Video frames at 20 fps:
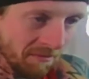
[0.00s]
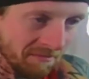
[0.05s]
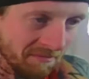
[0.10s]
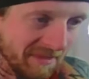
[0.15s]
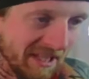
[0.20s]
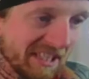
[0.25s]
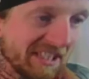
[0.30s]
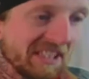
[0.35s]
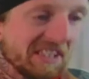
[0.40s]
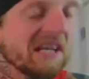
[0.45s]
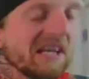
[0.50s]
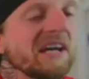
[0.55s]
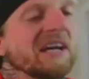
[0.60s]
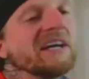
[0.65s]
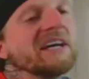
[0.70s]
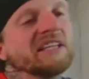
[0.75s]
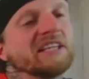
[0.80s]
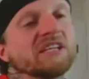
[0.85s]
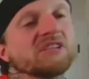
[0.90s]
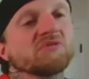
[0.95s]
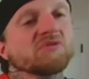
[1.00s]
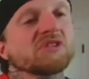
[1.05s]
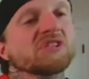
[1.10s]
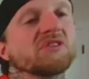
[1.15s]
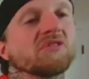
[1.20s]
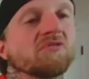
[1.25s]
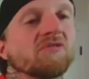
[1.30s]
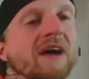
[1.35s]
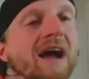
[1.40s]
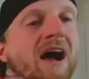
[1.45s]
This was
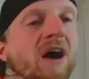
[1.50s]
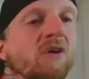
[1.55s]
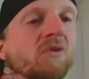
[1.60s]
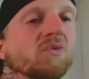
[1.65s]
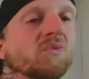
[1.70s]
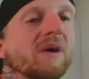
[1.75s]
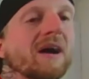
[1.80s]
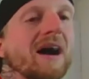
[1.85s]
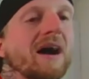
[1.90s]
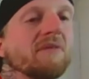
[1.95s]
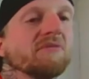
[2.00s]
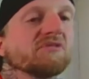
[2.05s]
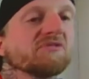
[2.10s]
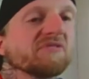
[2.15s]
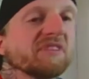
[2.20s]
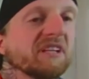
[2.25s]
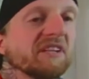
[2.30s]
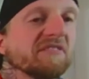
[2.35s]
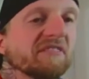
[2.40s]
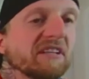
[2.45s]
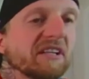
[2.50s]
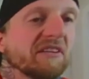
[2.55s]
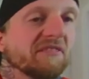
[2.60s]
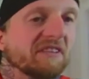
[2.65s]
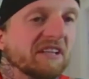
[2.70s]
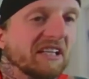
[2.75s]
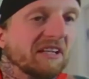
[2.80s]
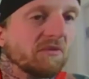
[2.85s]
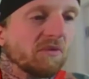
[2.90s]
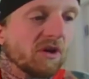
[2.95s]
the round where I was really, really,
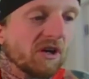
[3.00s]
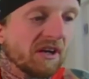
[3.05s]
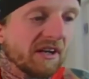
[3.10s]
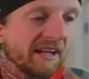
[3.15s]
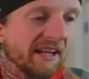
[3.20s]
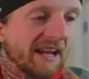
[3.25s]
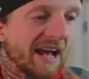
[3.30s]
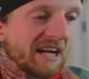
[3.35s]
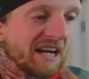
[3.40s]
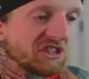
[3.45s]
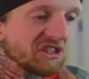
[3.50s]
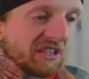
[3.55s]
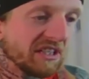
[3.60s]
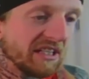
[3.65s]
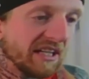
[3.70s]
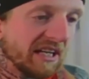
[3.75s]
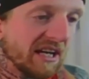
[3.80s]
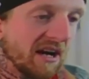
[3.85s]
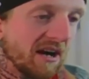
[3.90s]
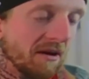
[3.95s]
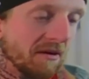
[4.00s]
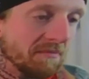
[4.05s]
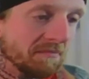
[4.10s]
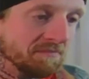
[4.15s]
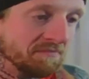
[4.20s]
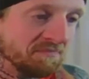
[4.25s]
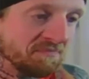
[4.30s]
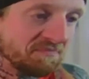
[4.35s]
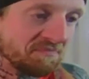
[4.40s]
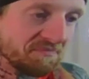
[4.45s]
really worried. And actually,
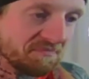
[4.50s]
I